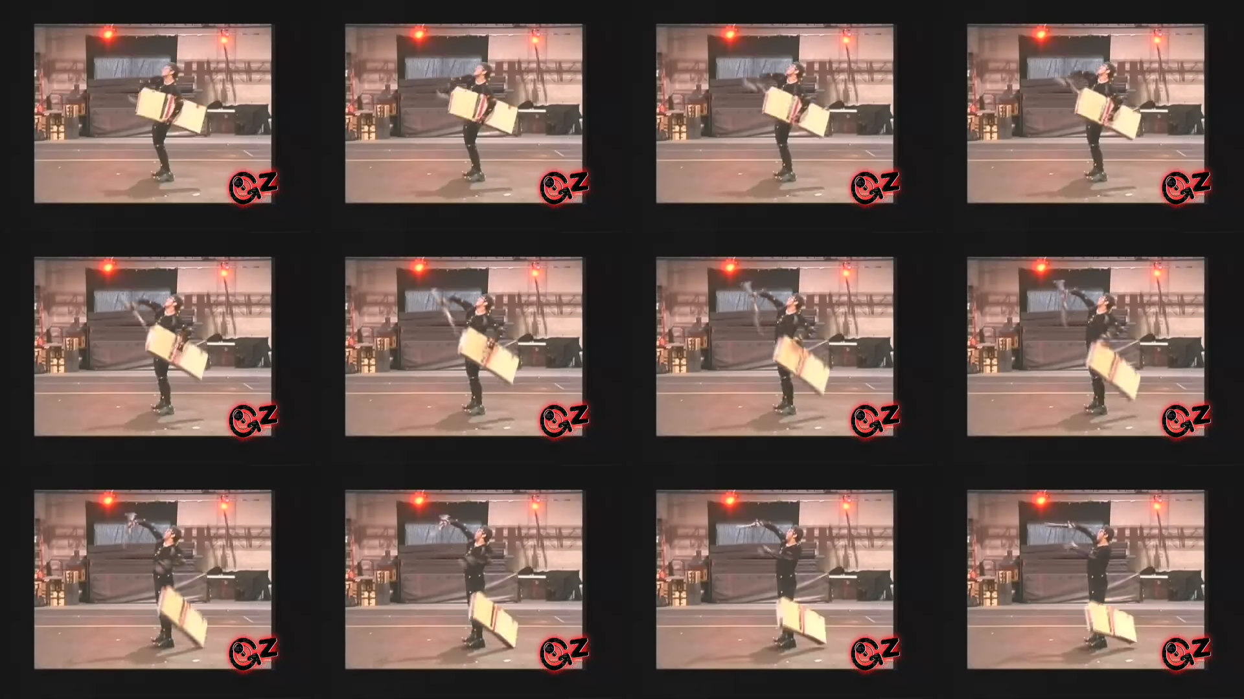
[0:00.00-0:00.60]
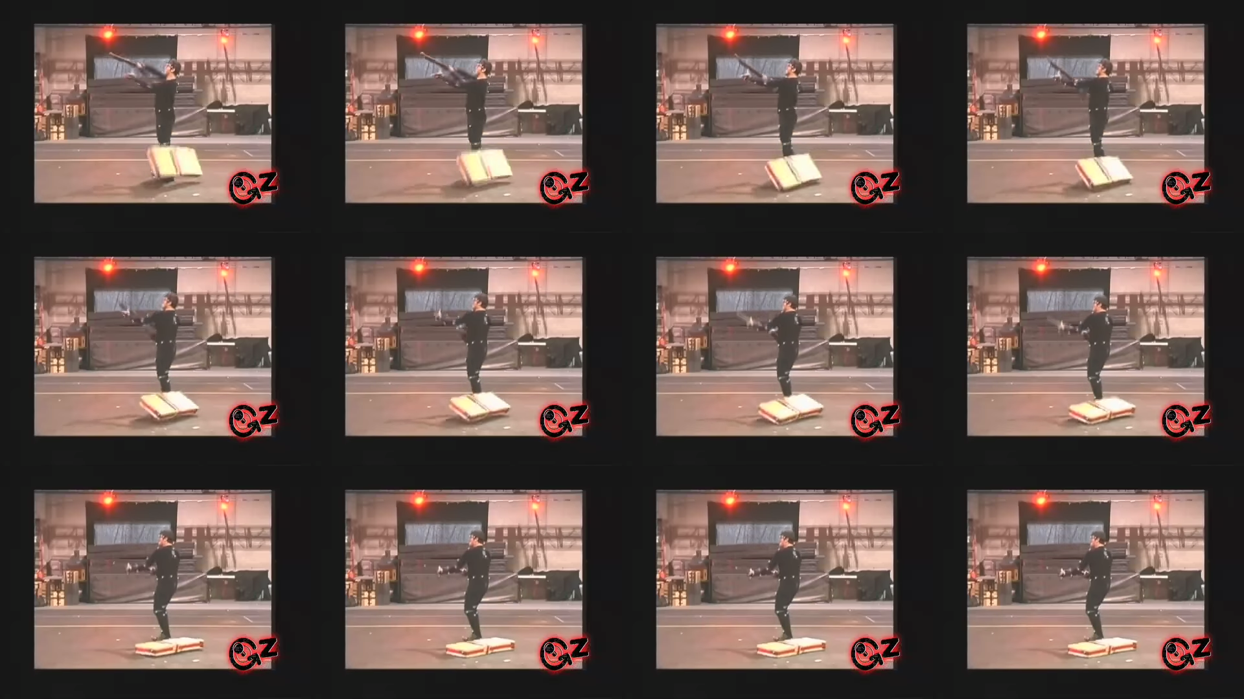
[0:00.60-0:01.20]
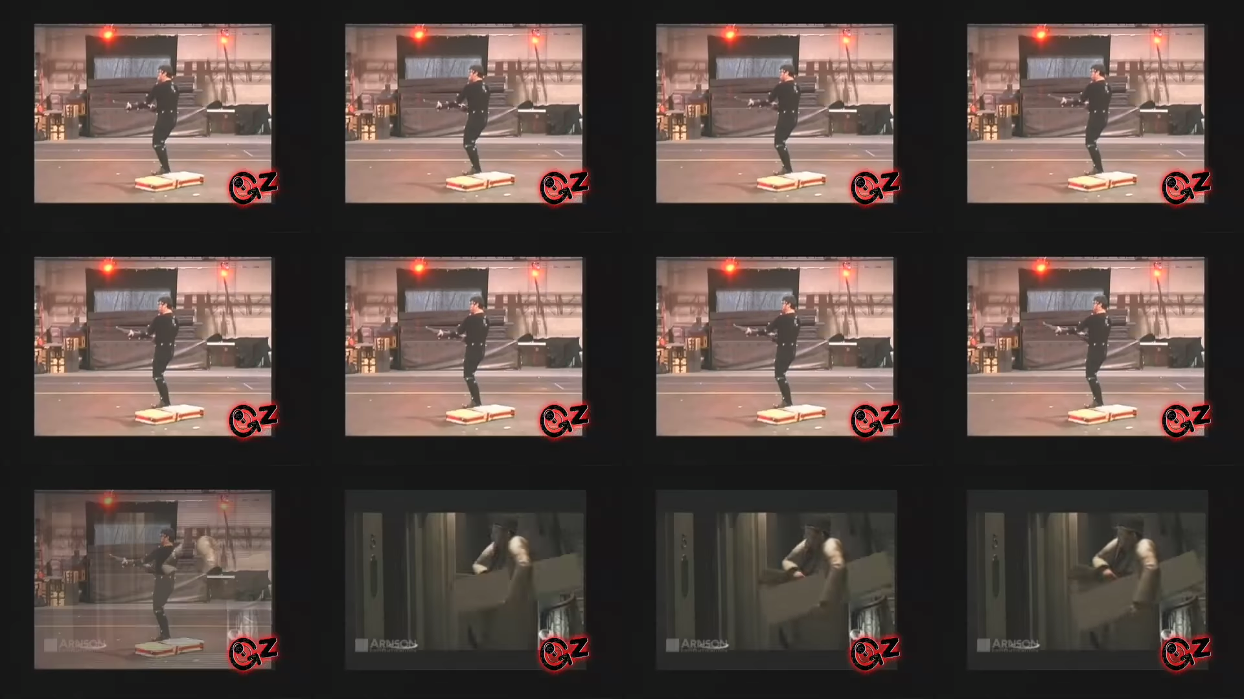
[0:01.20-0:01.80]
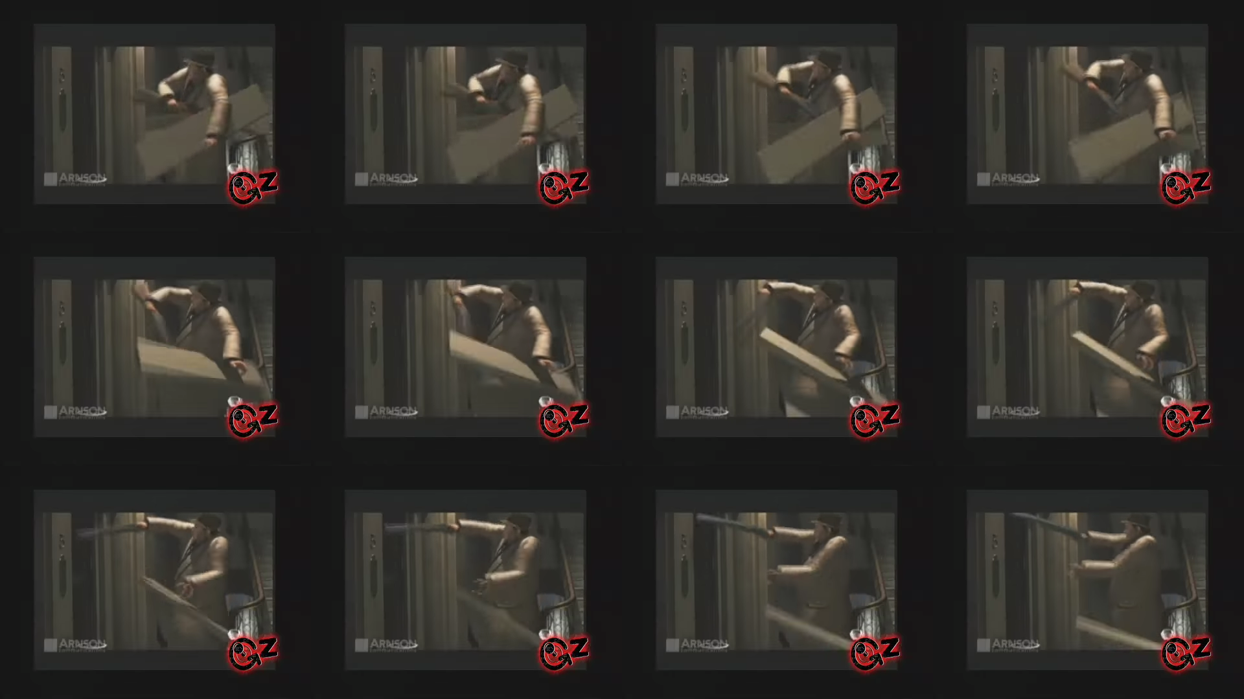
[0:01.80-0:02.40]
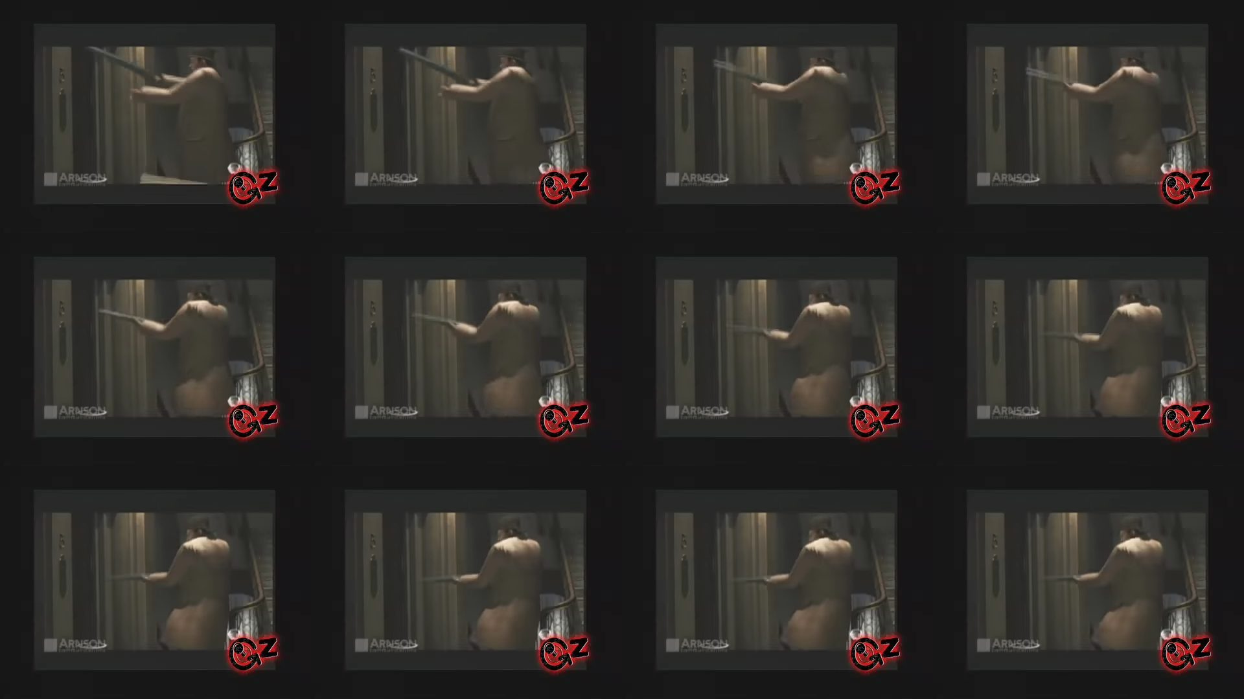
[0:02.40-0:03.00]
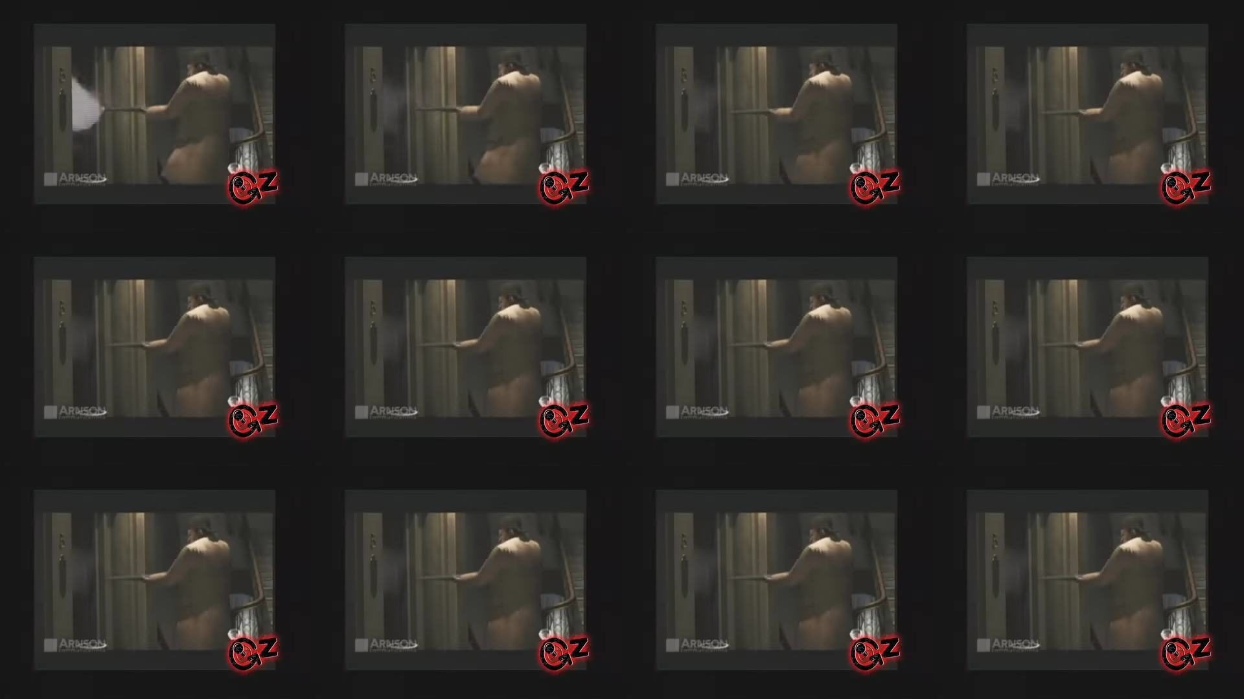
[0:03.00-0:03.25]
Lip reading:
[unreadable: no face in view]